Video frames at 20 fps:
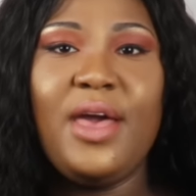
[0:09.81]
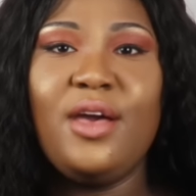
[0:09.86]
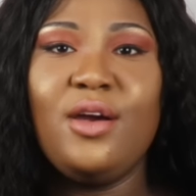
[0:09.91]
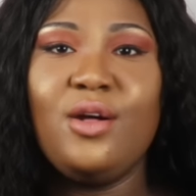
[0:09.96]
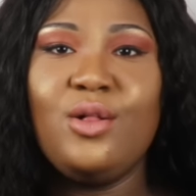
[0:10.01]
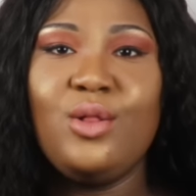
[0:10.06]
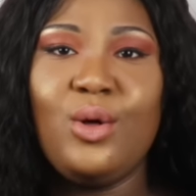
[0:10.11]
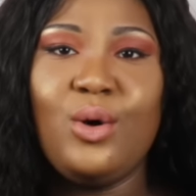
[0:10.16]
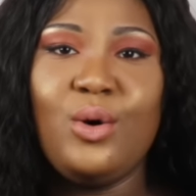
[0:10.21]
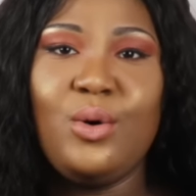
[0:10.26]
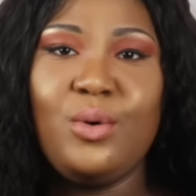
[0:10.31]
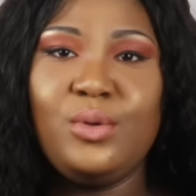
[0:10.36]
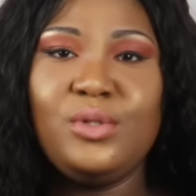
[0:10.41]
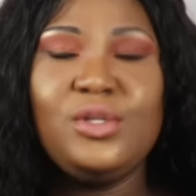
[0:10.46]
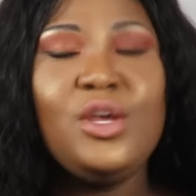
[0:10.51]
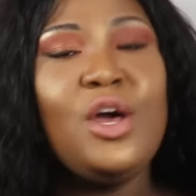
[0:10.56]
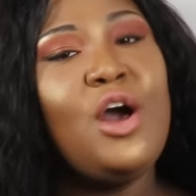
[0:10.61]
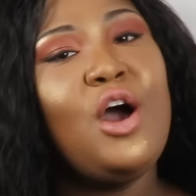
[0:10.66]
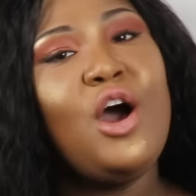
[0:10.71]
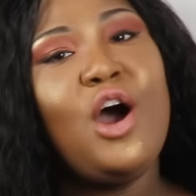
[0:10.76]
and
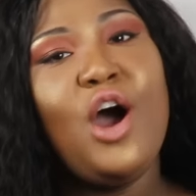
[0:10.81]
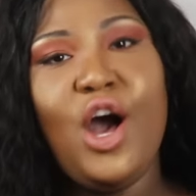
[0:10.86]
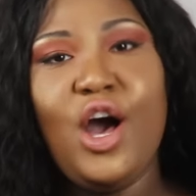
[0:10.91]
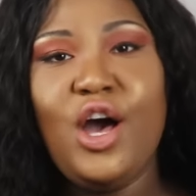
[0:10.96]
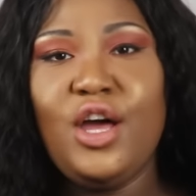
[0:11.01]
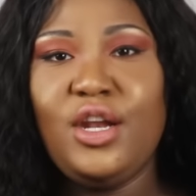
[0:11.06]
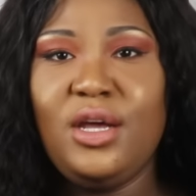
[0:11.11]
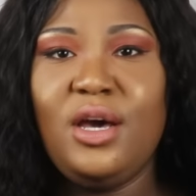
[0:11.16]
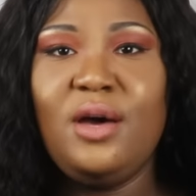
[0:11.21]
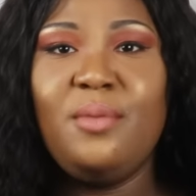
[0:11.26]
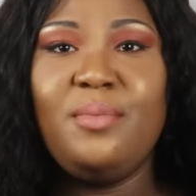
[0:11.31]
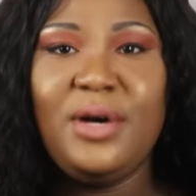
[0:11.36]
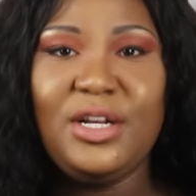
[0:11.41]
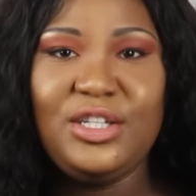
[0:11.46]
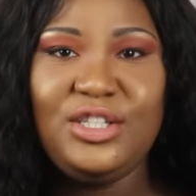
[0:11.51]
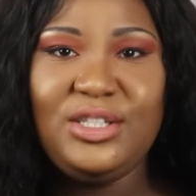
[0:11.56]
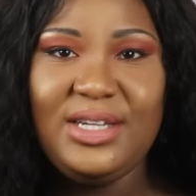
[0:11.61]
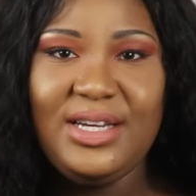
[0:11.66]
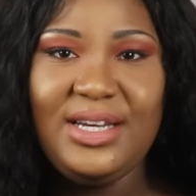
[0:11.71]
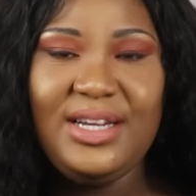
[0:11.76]
clothes on a
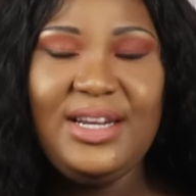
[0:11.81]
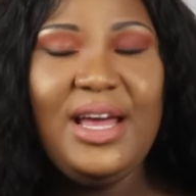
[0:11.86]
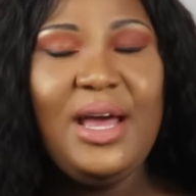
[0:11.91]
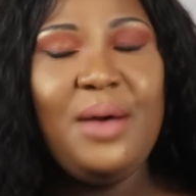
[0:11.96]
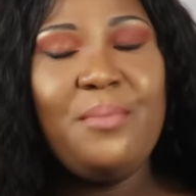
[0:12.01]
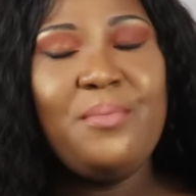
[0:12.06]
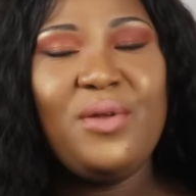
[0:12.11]
budget.